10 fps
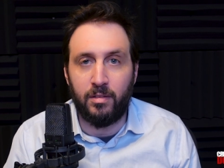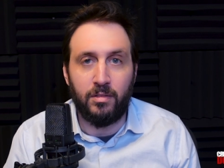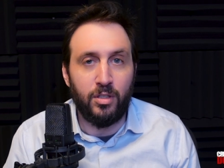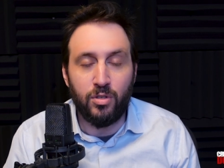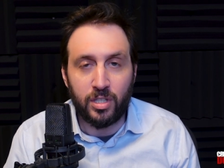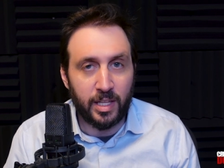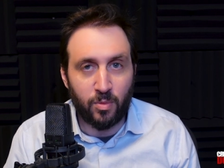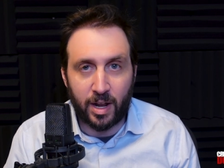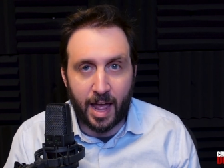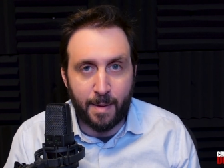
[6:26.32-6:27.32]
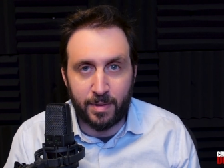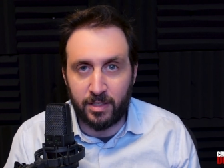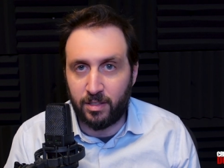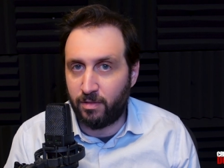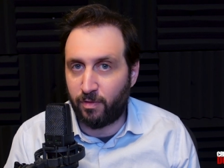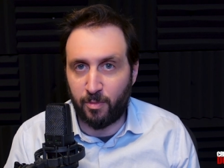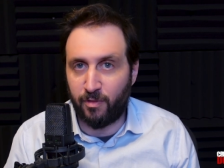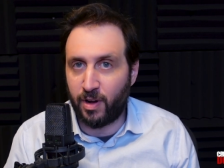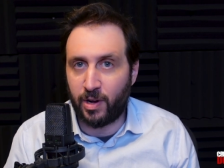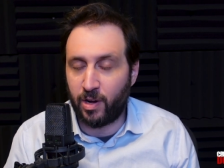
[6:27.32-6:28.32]
Usually, what happens from a
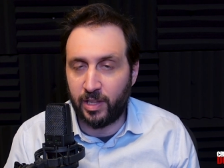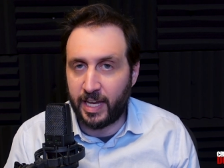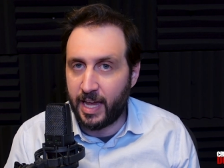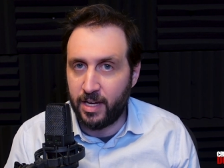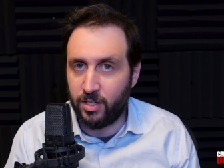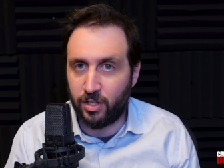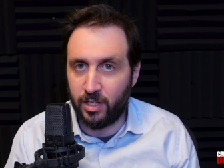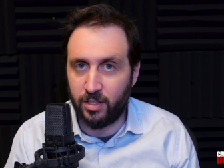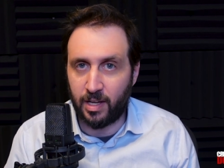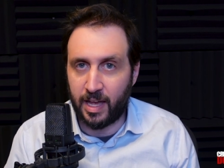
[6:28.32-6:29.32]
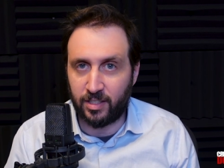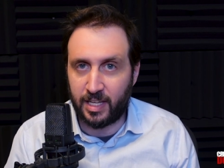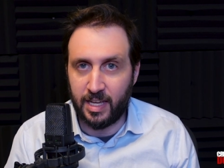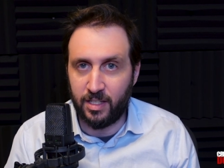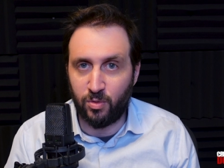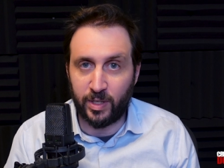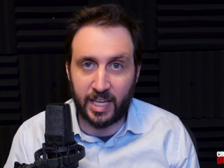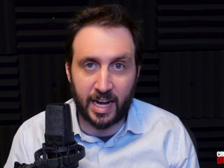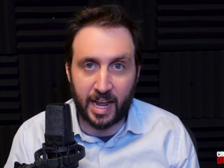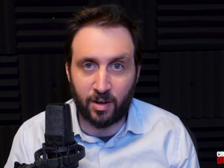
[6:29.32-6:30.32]
very early age is as kids, we
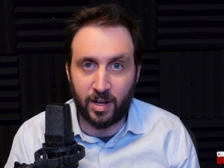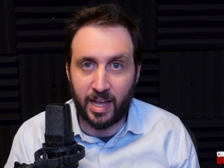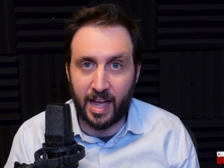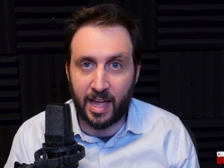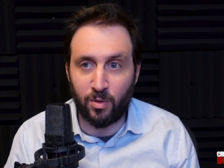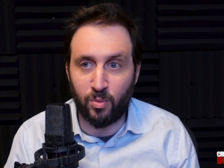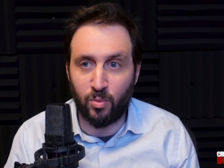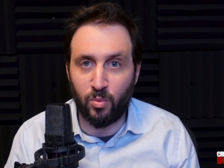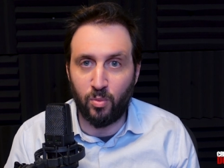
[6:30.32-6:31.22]
get angry and